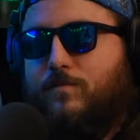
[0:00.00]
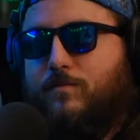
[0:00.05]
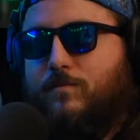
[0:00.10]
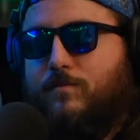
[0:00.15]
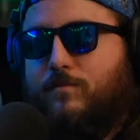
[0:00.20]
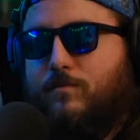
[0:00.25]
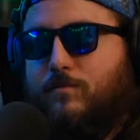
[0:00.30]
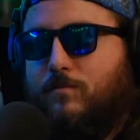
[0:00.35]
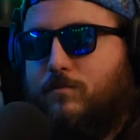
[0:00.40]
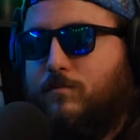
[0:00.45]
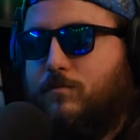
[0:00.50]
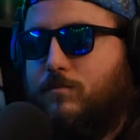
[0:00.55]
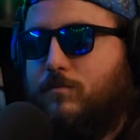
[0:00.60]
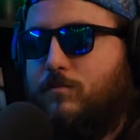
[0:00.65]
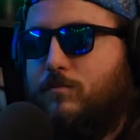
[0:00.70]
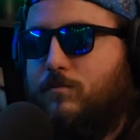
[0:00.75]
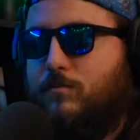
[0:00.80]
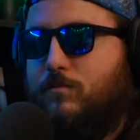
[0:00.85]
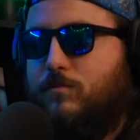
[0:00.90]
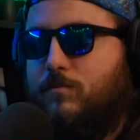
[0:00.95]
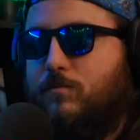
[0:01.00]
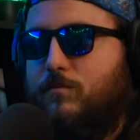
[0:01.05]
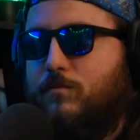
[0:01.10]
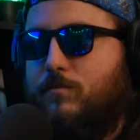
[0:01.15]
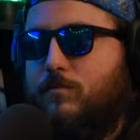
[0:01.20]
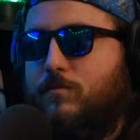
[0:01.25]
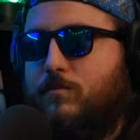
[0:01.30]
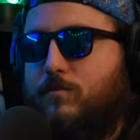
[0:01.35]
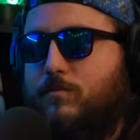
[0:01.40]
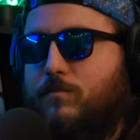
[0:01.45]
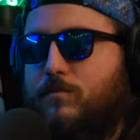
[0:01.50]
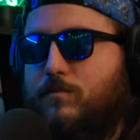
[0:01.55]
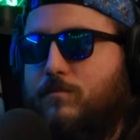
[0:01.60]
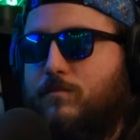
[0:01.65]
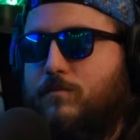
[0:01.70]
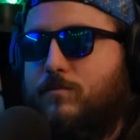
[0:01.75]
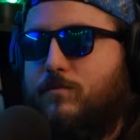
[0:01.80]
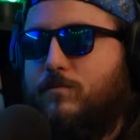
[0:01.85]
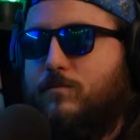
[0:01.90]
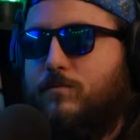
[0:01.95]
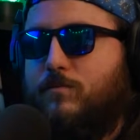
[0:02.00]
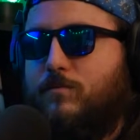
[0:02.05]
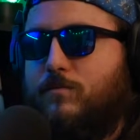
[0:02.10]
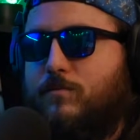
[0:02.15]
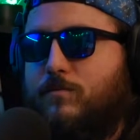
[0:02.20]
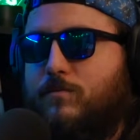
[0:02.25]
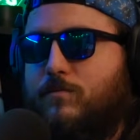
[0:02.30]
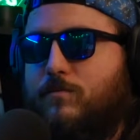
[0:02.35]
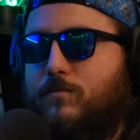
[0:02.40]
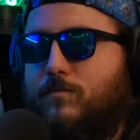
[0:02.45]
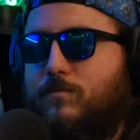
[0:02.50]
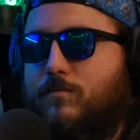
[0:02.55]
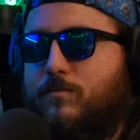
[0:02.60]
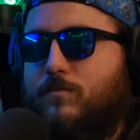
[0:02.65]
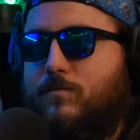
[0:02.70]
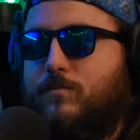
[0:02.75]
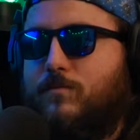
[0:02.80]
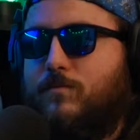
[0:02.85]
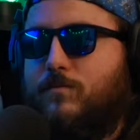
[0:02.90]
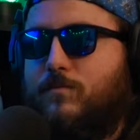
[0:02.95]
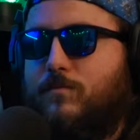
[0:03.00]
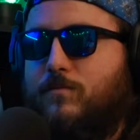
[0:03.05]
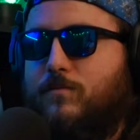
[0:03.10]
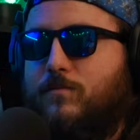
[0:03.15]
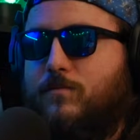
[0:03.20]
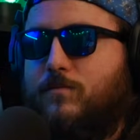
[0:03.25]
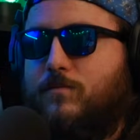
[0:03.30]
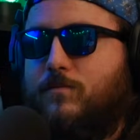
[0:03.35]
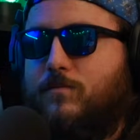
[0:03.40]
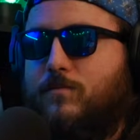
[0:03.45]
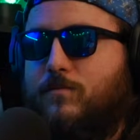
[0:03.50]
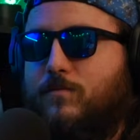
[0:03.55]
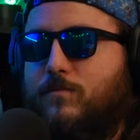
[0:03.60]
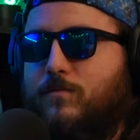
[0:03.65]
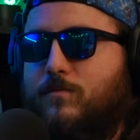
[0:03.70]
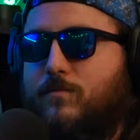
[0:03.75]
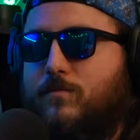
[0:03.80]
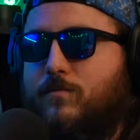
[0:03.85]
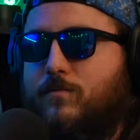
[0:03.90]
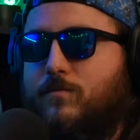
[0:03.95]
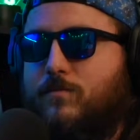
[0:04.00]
Not only did they have the... like